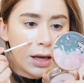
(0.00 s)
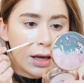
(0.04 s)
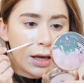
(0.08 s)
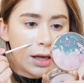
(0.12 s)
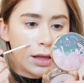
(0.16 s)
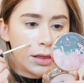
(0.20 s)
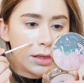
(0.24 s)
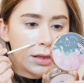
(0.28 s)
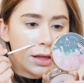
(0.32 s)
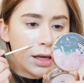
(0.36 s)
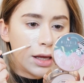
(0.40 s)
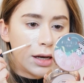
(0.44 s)

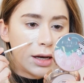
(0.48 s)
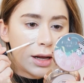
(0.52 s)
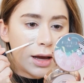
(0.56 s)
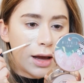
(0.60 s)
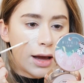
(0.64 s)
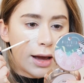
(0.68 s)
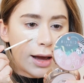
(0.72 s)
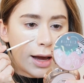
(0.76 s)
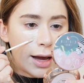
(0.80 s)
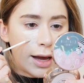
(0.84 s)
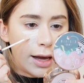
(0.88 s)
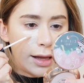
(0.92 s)
And then
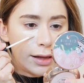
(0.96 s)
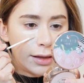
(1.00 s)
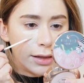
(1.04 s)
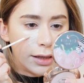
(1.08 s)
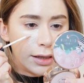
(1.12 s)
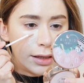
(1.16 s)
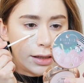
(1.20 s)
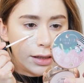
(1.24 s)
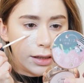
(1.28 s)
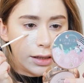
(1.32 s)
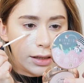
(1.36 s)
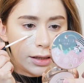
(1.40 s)

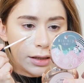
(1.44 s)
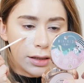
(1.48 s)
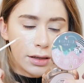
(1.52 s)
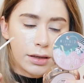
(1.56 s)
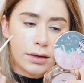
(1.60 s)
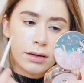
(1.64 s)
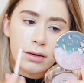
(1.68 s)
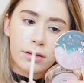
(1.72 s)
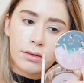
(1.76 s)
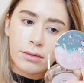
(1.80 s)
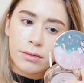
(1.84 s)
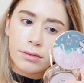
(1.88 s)

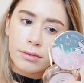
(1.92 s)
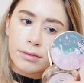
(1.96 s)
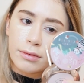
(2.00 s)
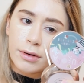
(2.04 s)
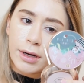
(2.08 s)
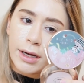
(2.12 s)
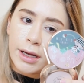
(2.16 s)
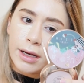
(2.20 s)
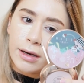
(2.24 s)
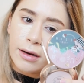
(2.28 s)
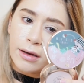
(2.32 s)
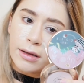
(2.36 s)
highlighting
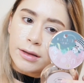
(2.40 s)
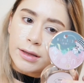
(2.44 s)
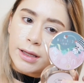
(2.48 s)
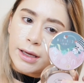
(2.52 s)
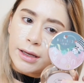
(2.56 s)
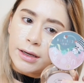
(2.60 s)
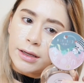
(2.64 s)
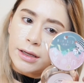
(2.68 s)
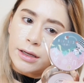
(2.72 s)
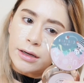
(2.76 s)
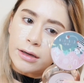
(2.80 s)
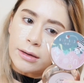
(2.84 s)
right on
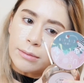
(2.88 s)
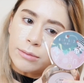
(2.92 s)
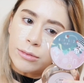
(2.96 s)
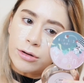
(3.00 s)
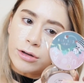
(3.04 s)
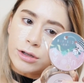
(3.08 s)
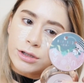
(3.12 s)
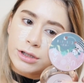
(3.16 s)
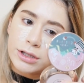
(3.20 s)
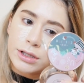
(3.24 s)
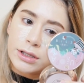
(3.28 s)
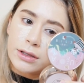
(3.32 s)
that inner
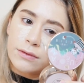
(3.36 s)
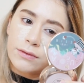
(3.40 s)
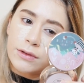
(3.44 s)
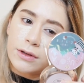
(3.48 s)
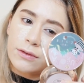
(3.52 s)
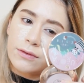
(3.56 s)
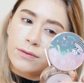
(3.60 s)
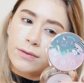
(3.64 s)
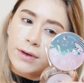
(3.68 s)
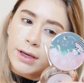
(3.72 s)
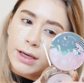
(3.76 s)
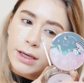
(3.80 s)
portion of
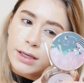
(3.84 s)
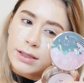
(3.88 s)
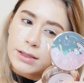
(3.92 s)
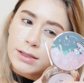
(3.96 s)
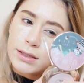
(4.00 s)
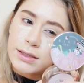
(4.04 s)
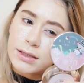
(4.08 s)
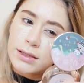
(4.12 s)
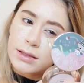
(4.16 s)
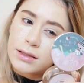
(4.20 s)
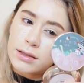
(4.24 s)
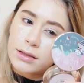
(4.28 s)
the
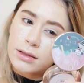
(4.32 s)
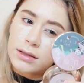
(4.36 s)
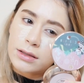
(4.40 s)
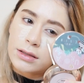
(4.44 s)
face.